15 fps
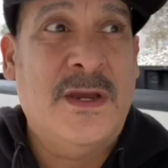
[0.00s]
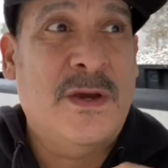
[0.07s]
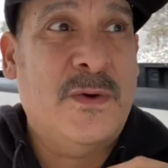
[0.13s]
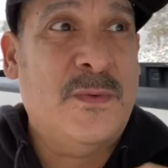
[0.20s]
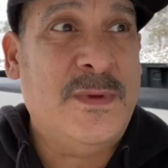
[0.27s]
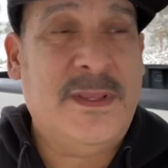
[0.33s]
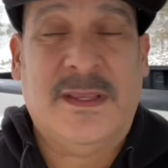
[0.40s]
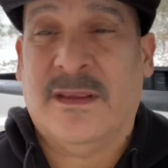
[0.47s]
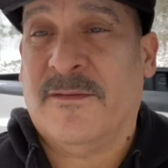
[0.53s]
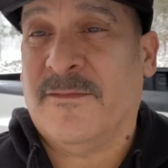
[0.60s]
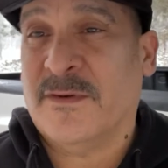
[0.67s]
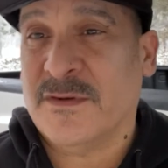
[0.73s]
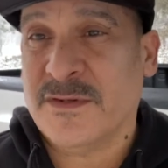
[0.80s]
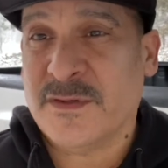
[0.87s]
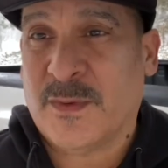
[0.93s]
within the
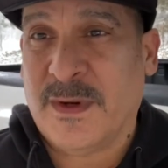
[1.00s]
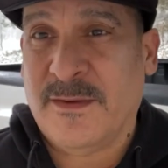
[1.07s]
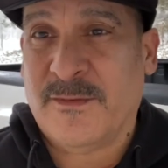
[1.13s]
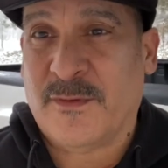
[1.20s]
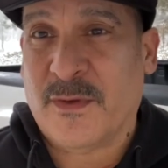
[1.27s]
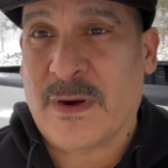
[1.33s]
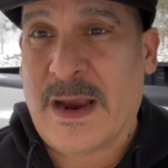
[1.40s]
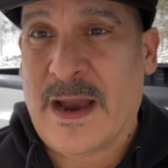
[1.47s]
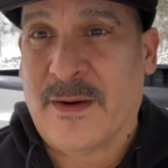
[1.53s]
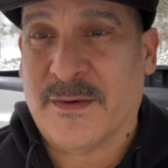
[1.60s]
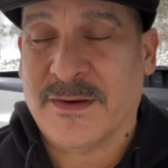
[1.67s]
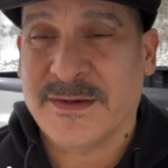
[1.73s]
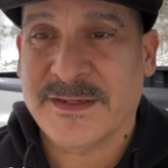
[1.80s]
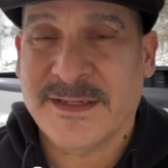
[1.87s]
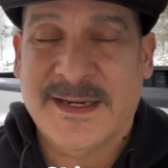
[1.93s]
first 24
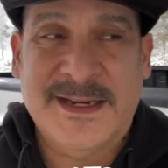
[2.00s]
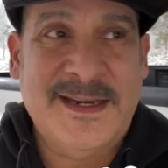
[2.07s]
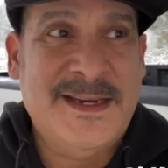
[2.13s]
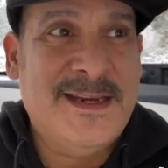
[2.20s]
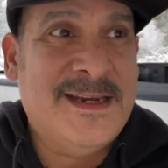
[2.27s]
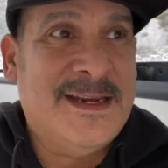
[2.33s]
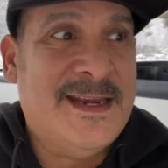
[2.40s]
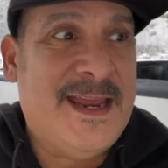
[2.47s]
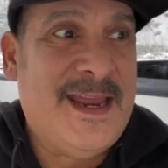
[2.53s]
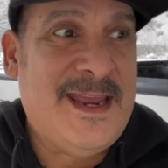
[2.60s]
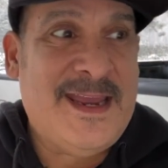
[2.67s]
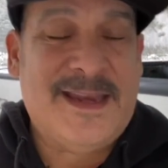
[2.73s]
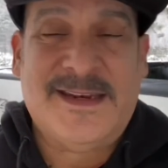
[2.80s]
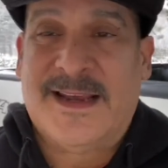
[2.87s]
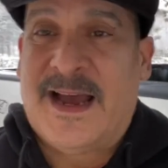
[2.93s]
hours.
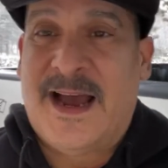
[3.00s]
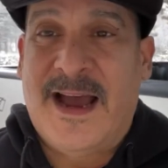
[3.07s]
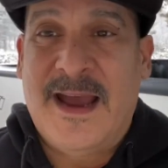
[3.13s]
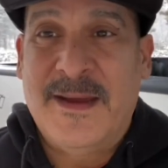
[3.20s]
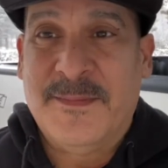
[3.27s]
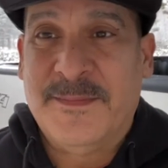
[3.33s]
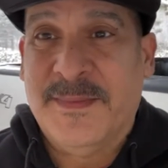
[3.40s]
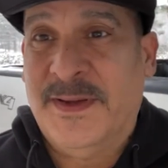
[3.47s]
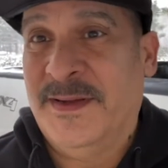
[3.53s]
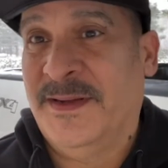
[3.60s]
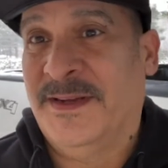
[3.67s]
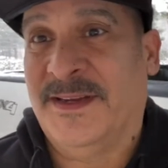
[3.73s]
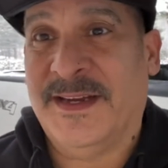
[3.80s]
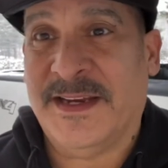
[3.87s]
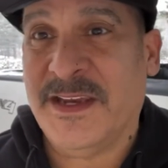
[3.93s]
And I'm,
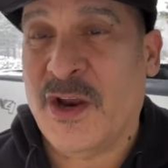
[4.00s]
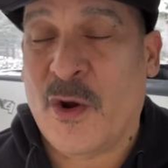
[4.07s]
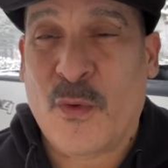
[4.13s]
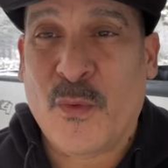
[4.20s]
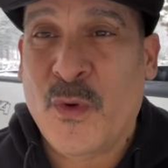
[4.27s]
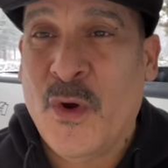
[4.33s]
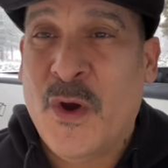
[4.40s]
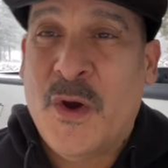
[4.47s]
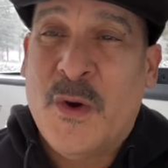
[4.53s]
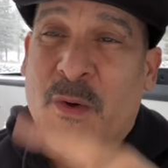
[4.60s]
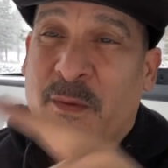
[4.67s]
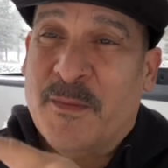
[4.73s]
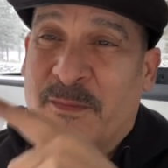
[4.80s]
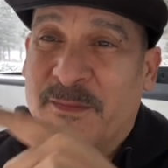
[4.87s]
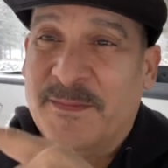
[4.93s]
you know,
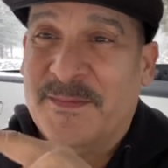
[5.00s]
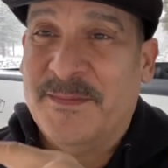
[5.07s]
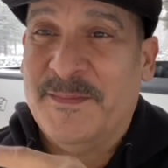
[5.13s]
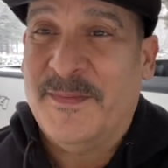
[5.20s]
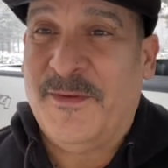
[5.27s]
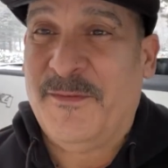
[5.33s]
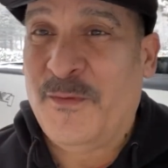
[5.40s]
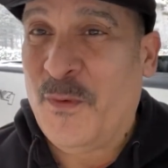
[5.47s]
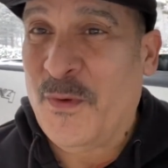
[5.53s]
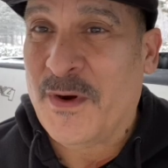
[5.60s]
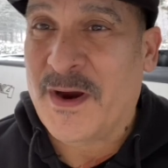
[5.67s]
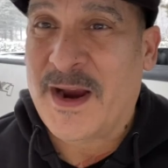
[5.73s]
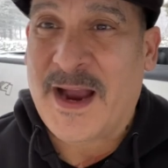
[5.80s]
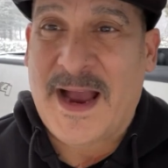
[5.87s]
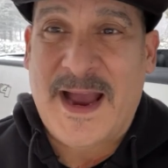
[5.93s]

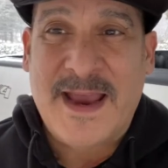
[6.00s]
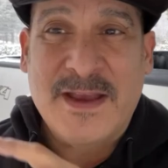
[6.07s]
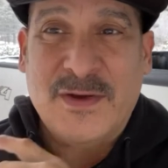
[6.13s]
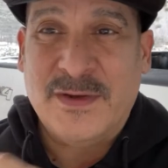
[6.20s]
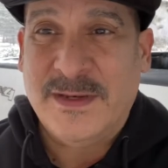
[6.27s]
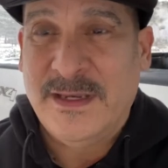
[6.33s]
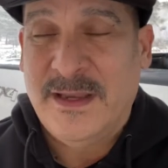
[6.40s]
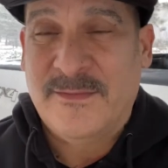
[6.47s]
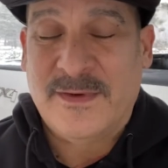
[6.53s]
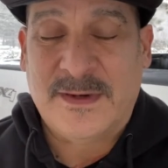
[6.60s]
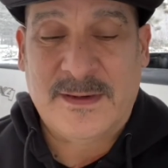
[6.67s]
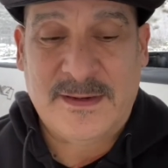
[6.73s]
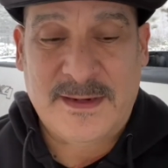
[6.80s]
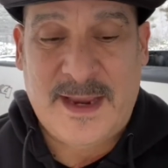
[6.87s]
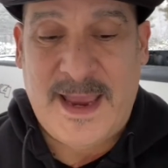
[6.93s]
before I couldn't
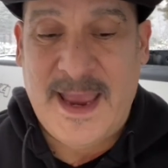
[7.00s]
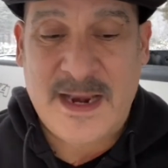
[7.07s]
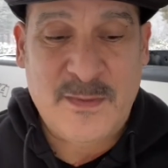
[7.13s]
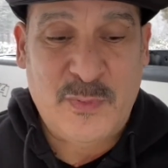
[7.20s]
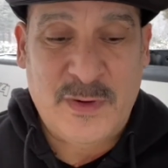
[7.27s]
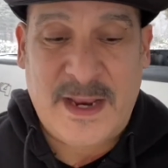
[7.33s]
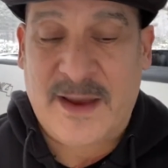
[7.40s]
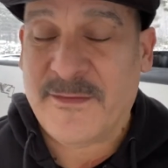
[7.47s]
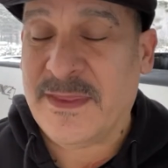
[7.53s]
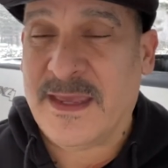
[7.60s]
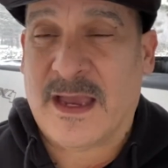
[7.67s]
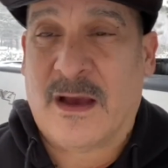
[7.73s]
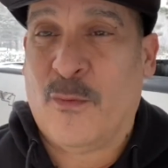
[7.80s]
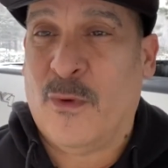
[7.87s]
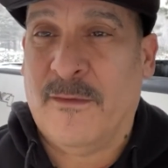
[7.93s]
even, I had to put everything
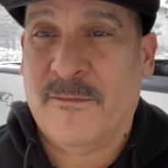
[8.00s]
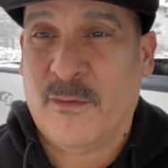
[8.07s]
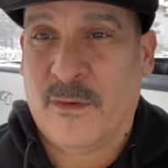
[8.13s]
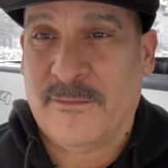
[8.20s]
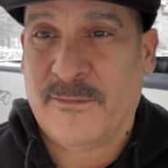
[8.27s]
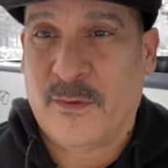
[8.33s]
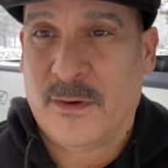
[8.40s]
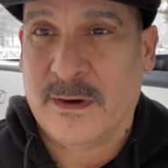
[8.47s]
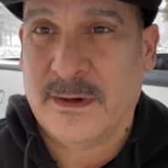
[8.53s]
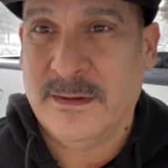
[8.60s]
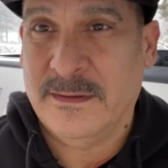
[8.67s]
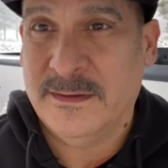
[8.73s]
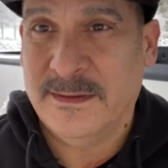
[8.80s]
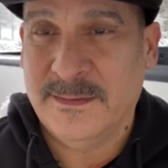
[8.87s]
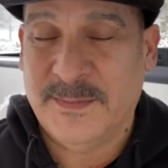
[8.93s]
on 144
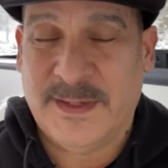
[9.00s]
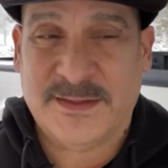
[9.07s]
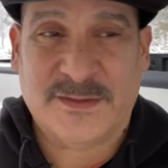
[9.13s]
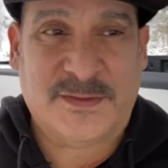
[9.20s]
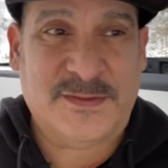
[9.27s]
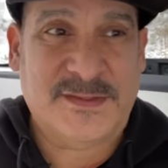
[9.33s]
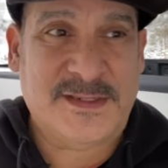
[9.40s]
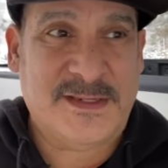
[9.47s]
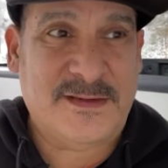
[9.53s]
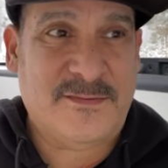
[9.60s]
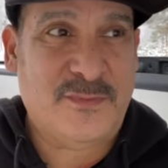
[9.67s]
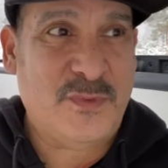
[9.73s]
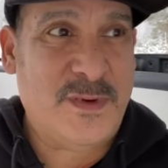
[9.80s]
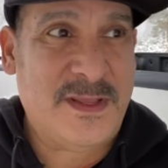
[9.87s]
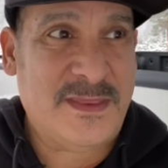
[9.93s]
pixels
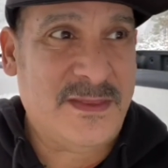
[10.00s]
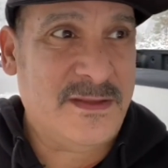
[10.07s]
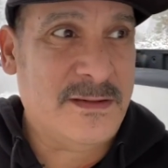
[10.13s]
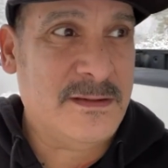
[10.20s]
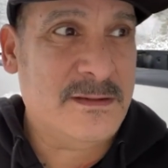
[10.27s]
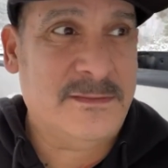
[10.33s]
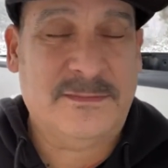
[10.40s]
with the